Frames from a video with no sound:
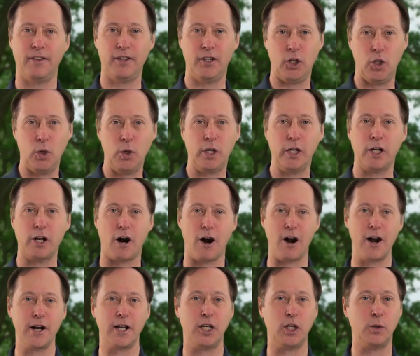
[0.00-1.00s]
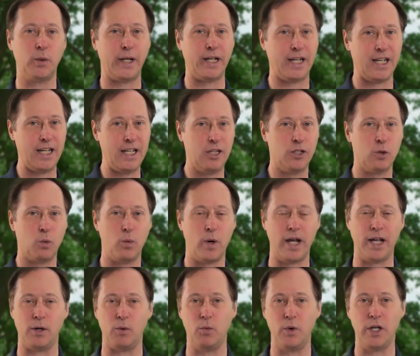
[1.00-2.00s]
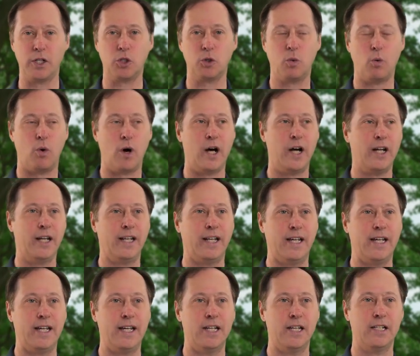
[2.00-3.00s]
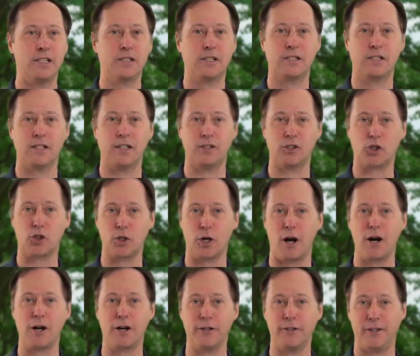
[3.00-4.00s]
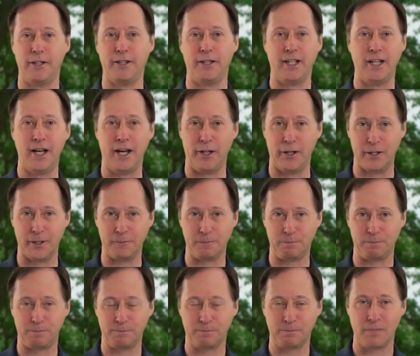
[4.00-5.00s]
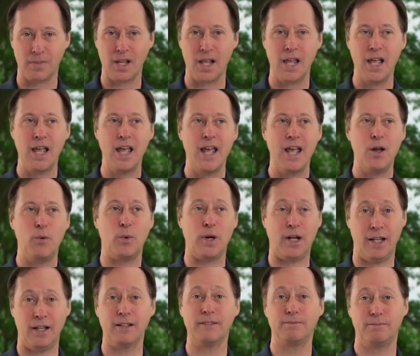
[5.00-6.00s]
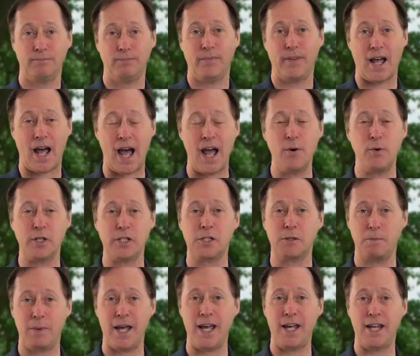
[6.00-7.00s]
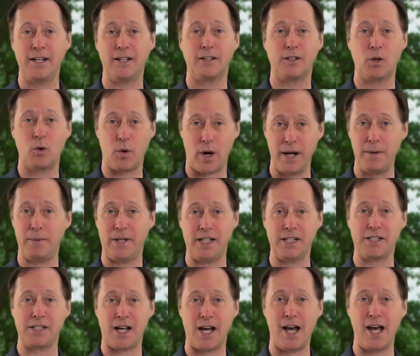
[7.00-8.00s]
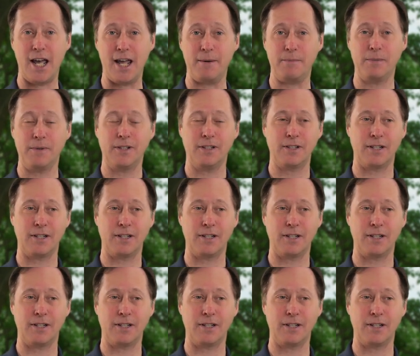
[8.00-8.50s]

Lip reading: You could argue it either way, which one is stronger than the other? Well, I would spend quite a bit of time